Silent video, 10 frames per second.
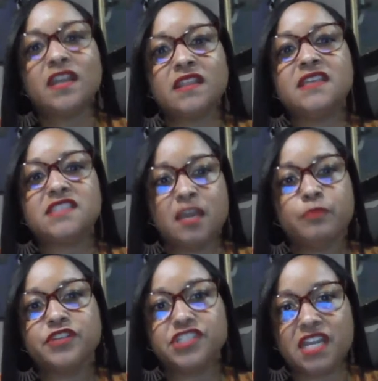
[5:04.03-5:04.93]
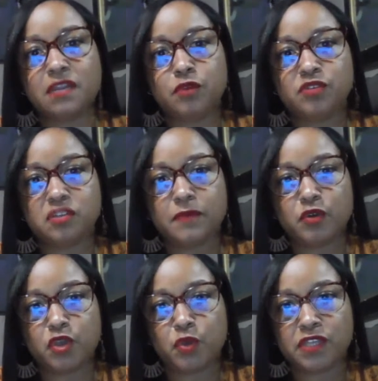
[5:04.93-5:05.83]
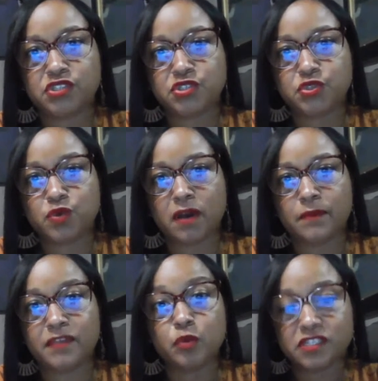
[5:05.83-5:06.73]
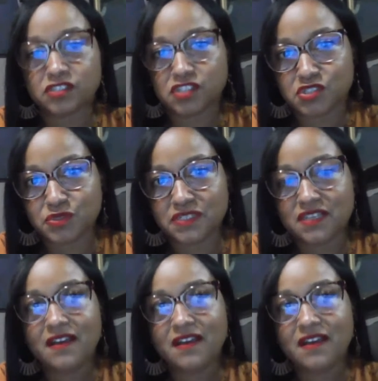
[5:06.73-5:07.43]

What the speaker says: of the things I appreciated most about going to Gilbert Institute.